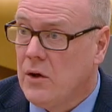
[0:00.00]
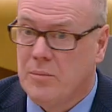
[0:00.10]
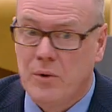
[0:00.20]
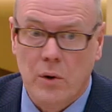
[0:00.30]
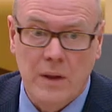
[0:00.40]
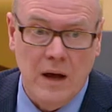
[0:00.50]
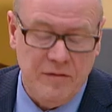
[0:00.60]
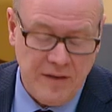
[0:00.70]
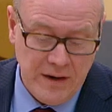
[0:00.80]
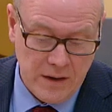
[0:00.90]
who brought
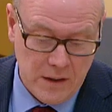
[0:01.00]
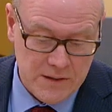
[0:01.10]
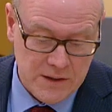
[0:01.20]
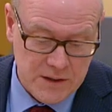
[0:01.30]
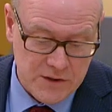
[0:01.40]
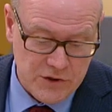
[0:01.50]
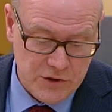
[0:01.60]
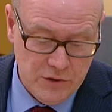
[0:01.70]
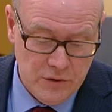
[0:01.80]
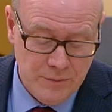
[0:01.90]
that fire under
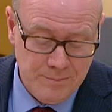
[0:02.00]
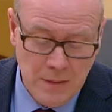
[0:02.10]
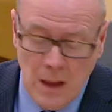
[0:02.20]
control.